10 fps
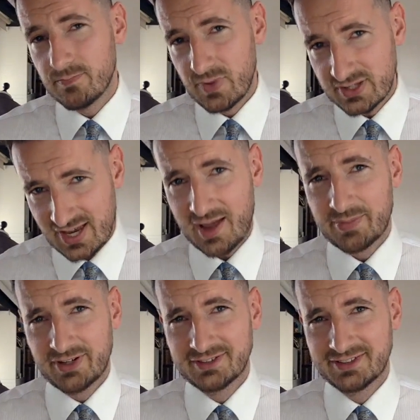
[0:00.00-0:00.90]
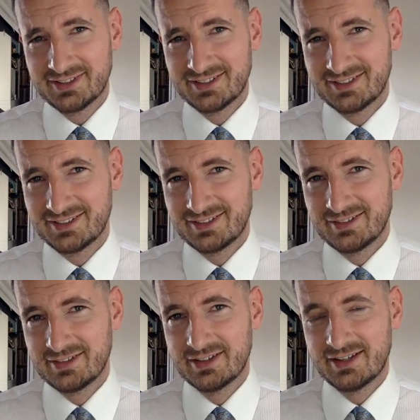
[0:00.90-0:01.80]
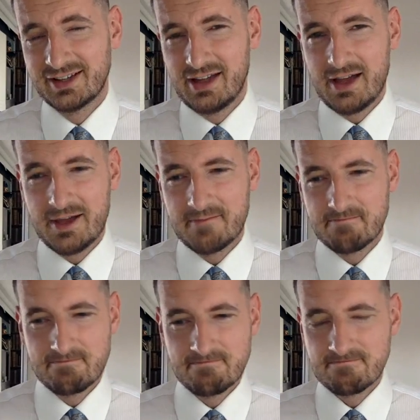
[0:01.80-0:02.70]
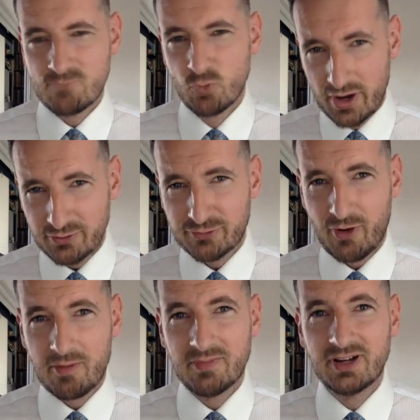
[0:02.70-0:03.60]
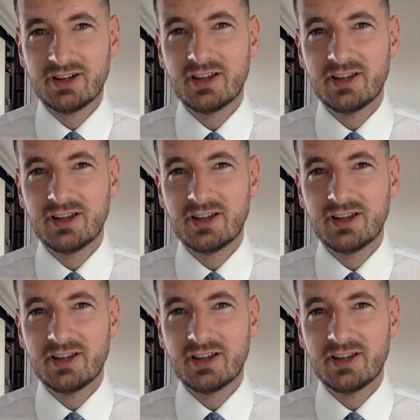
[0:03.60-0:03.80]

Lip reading: It's happening. Where are you from?